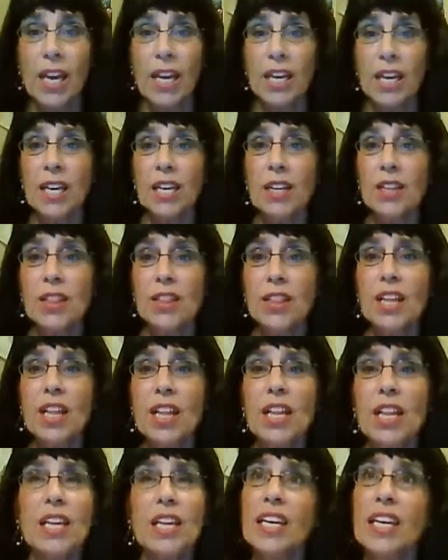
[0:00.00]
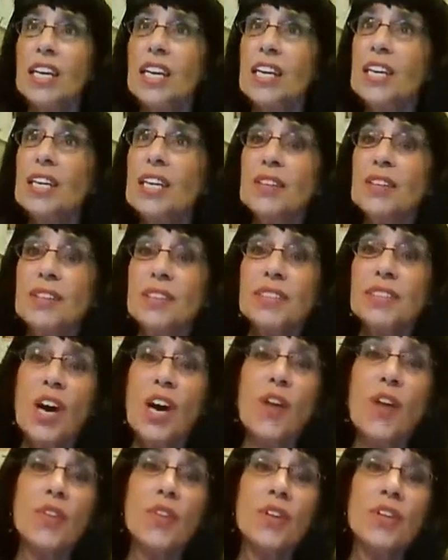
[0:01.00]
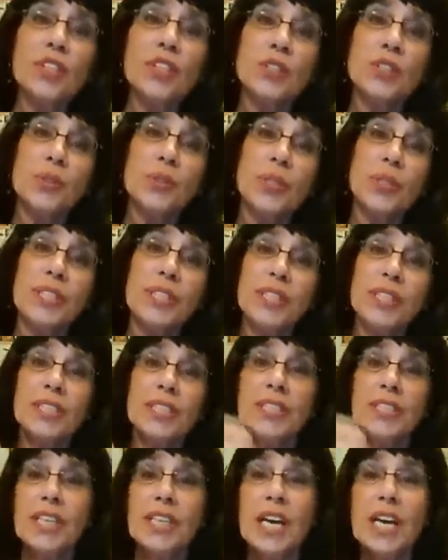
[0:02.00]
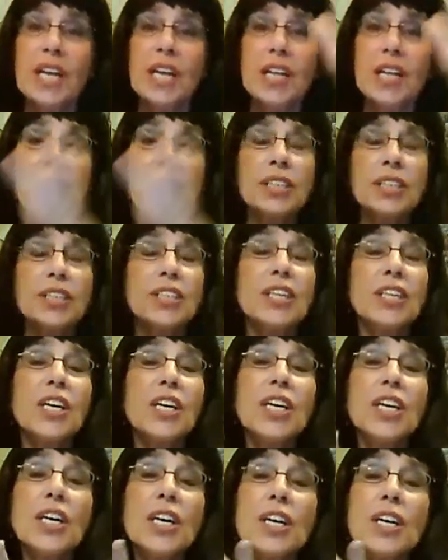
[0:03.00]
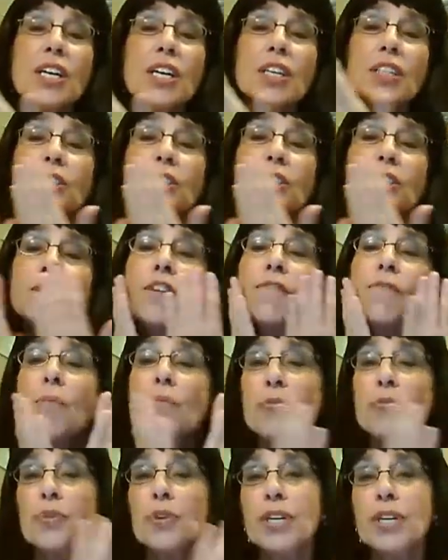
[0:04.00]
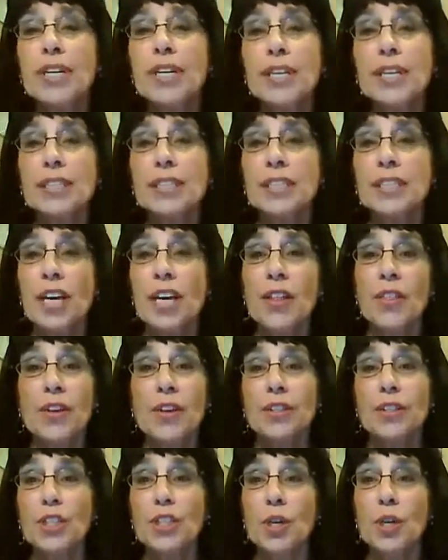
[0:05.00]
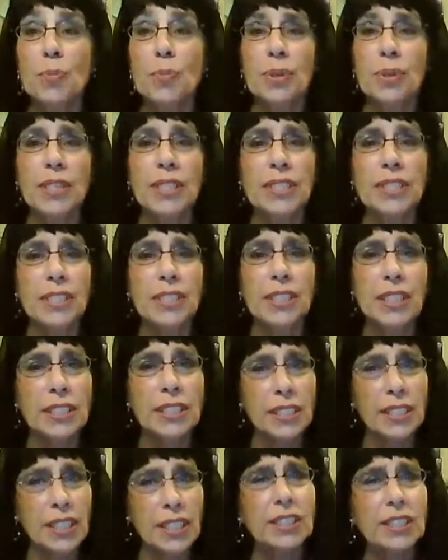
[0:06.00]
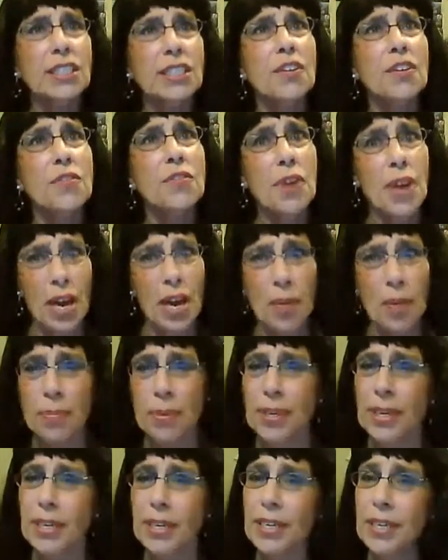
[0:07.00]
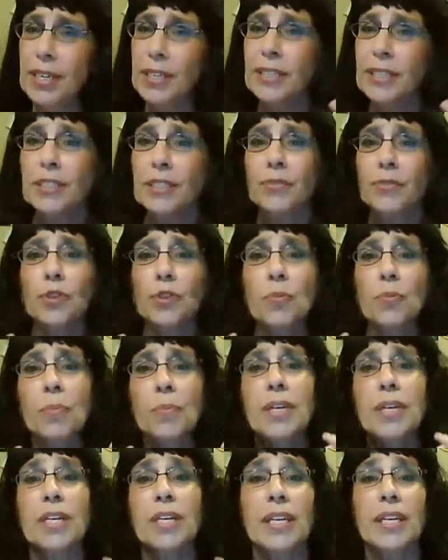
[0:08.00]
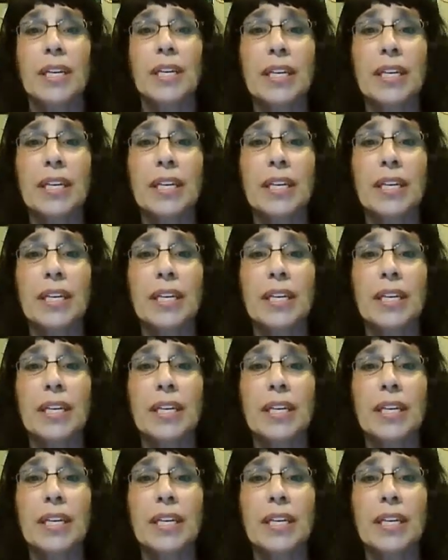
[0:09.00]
In the leaves on the trees and the touch of the breeze, there's a pleasing sense of happiness for me.